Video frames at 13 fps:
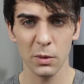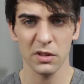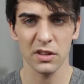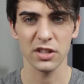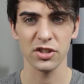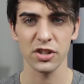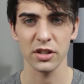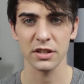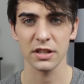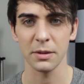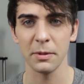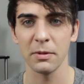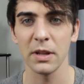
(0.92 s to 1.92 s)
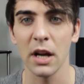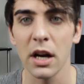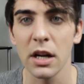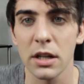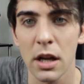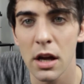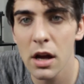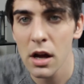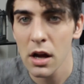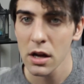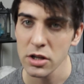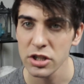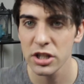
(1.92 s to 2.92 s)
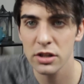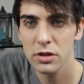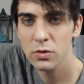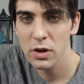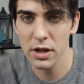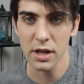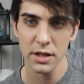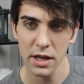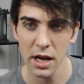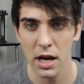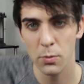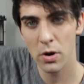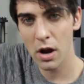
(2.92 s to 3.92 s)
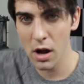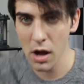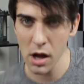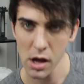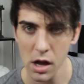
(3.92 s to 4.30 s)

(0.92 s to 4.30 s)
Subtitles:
I think this shirt's gonna be really hard to deal with on camera.